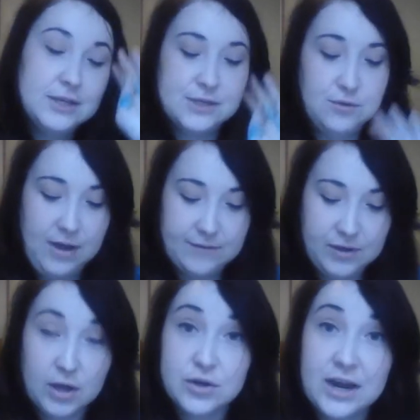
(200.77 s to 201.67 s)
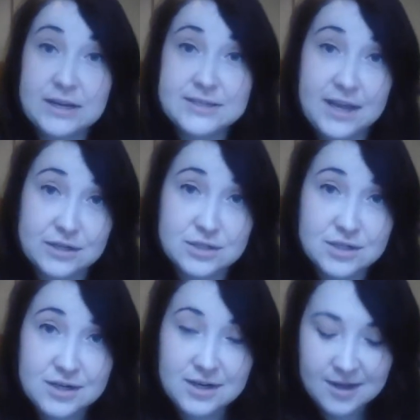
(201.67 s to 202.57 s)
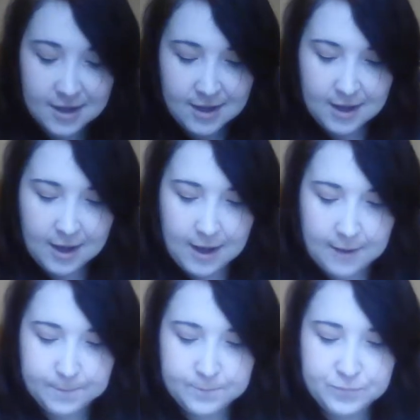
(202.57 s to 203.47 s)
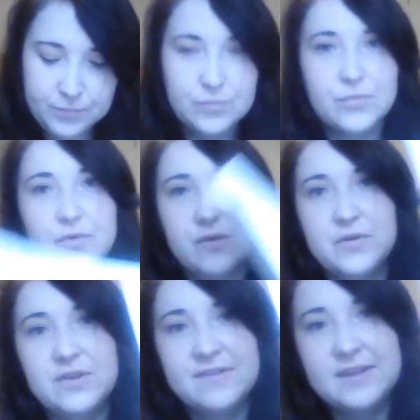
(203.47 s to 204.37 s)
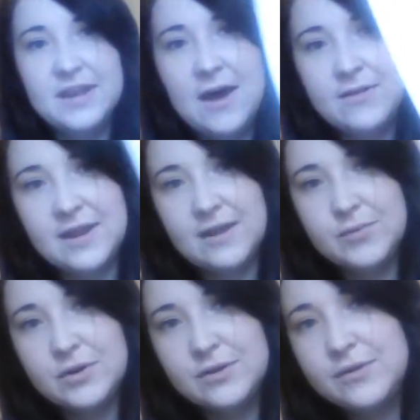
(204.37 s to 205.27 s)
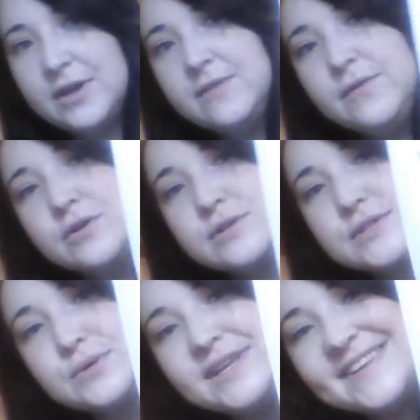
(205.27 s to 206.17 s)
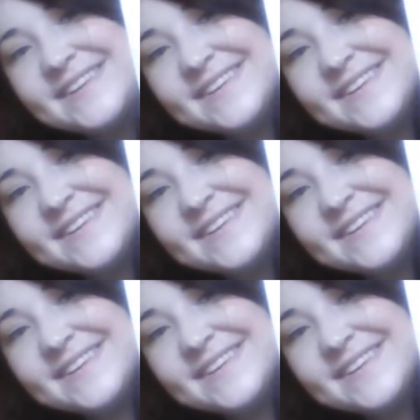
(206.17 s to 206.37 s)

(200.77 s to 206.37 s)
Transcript: So you have color and texture. So if you can see now that I put a little effort into it,